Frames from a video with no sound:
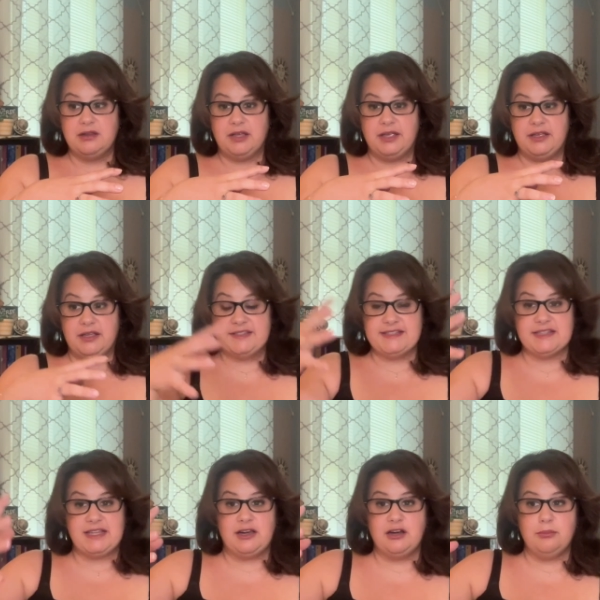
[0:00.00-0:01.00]
Like, it's
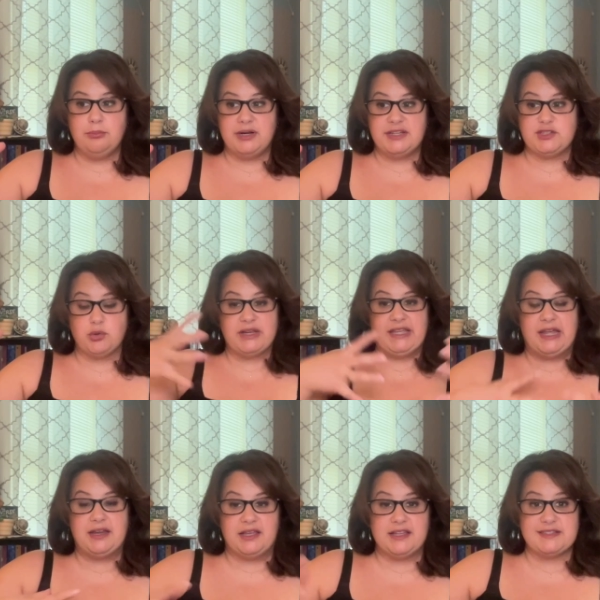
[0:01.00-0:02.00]
there, but it's
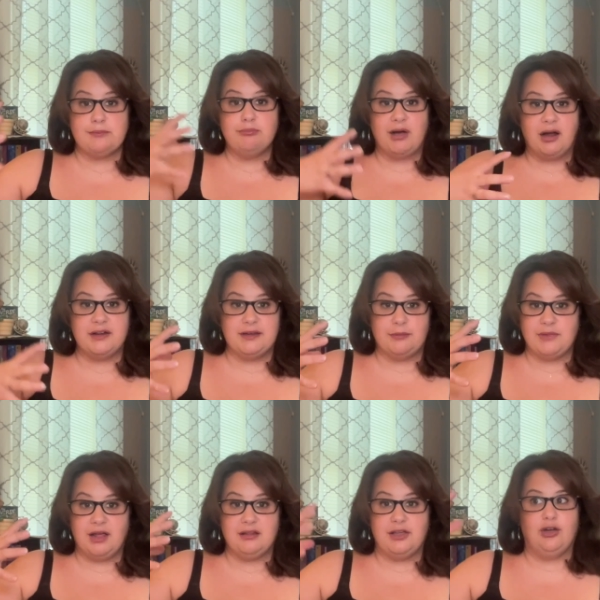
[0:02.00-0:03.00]
organic. It's embodied. I'm
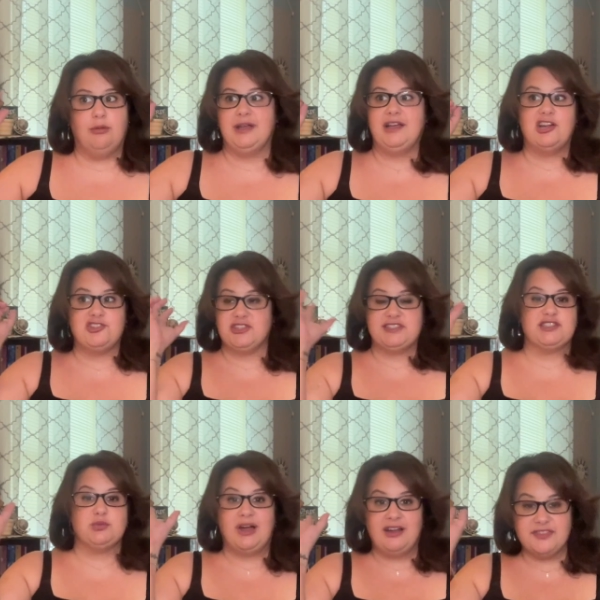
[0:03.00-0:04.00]
not like, oh my gosh, this
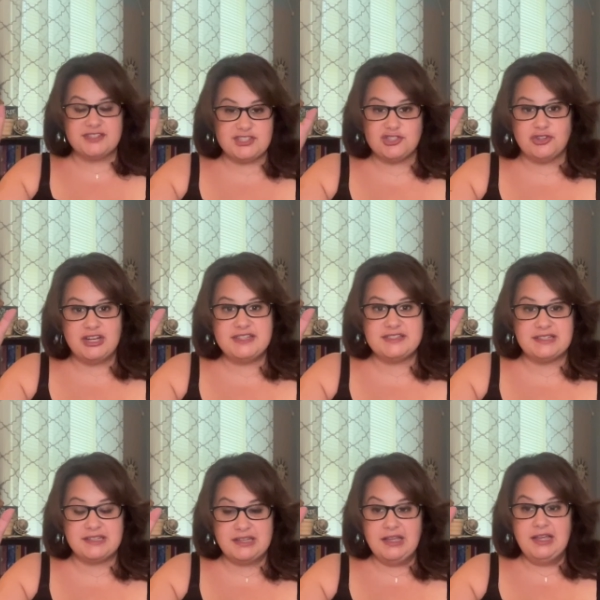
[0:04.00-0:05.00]
is wild. This is
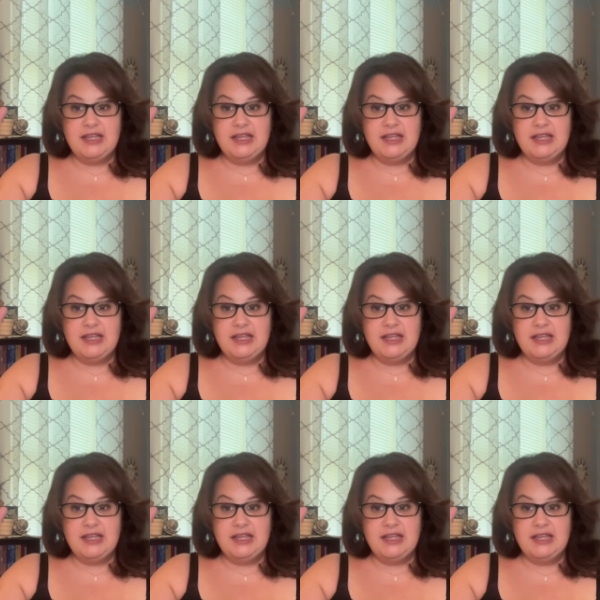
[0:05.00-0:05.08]
crazy.